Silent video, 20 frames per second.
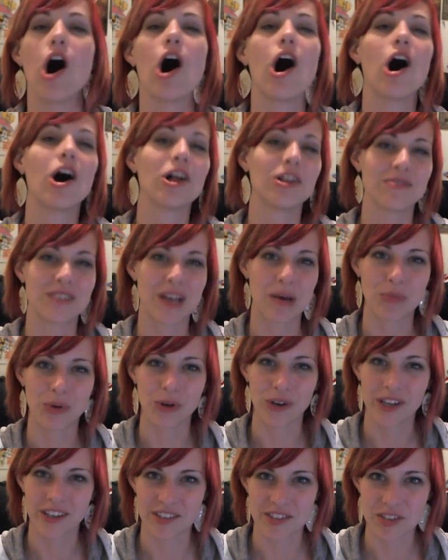all of
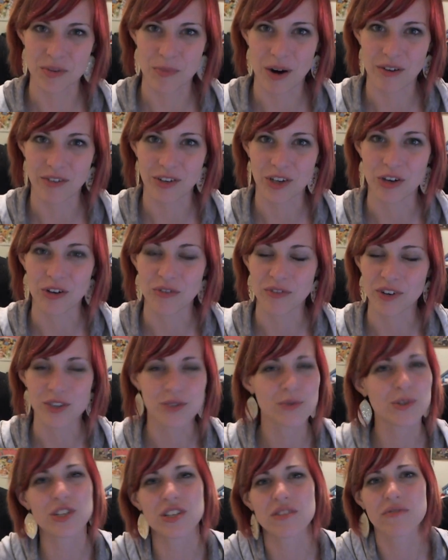Deadpool Kills the Marvel
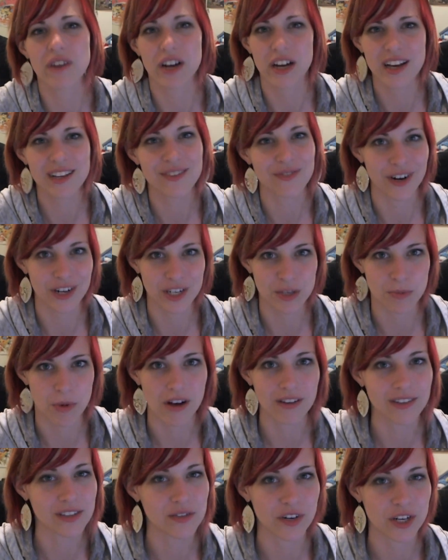Universe, which is very, it's very
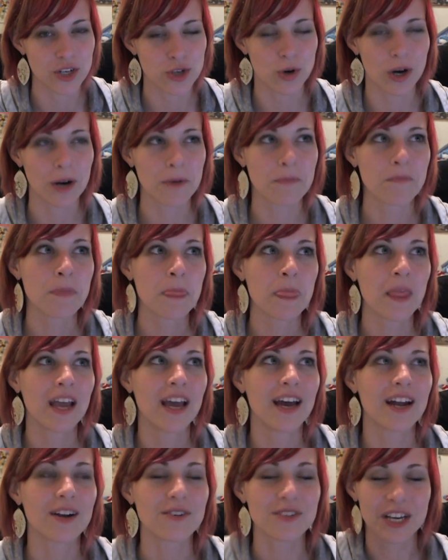small, it's very short.
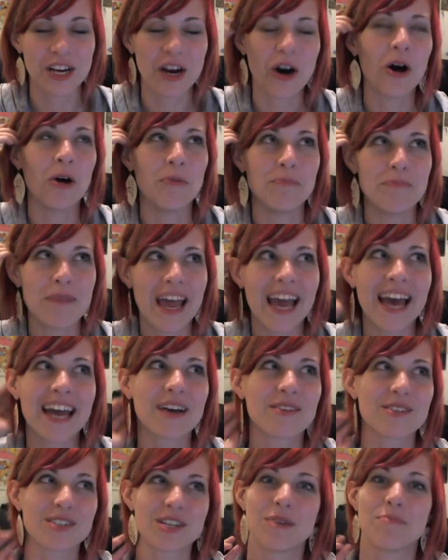I was like, oh
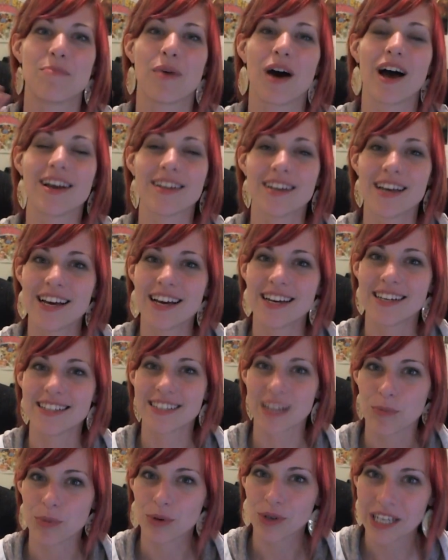man, I wish I had bought
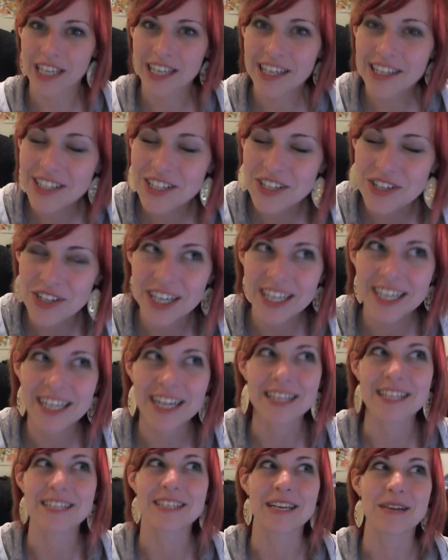Deadpool Killustrated
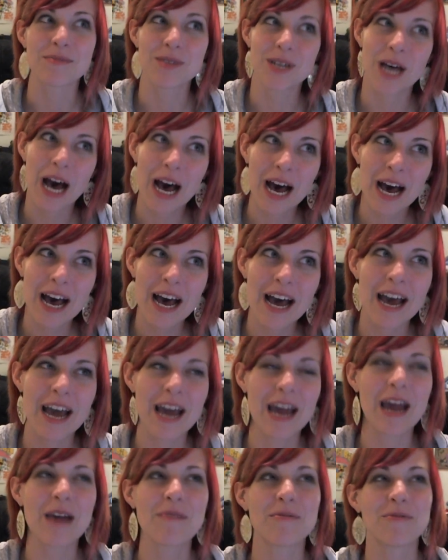at the same
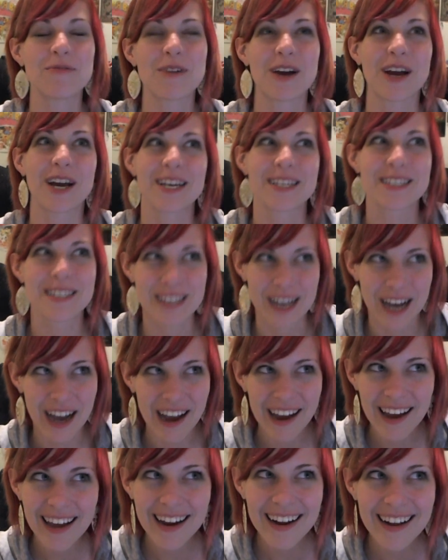time. I'm very
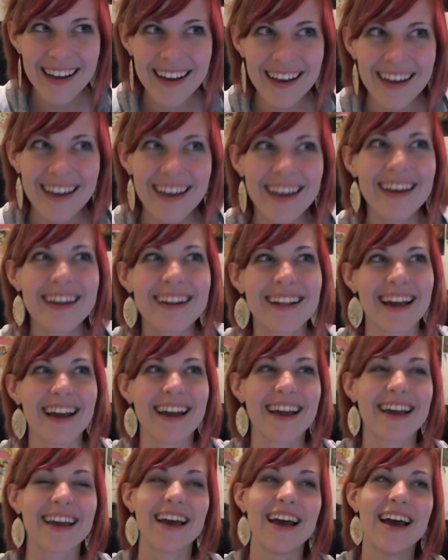excited.
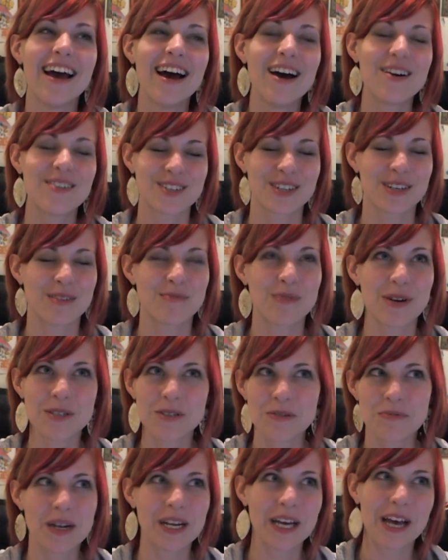Like, I wish I bought
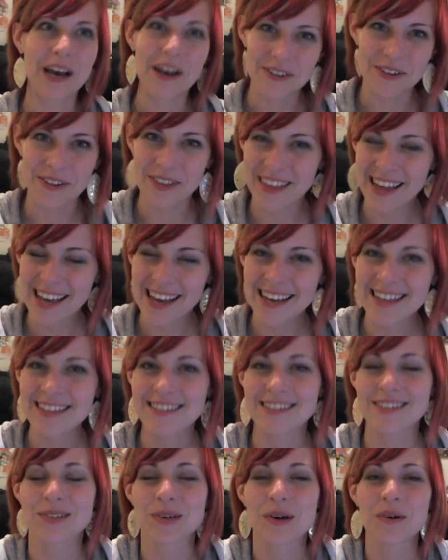so many other
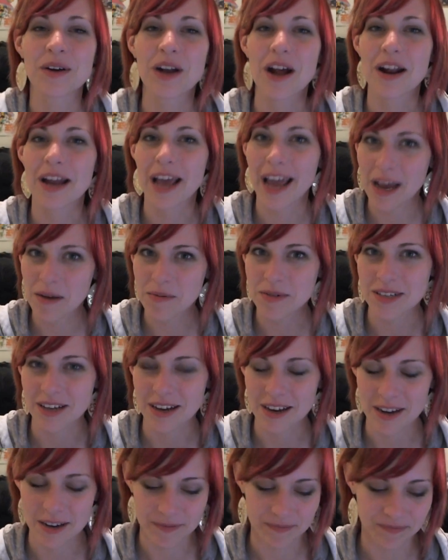things. And so I went on
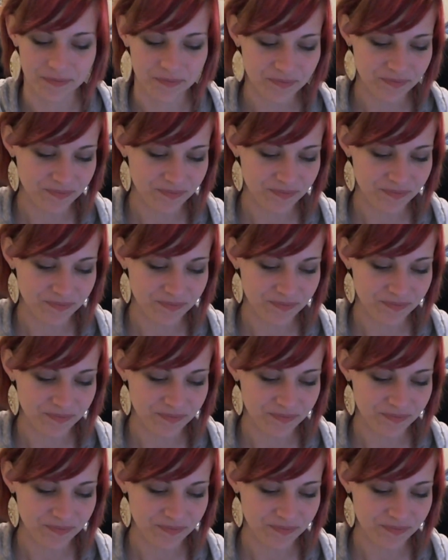Amazon.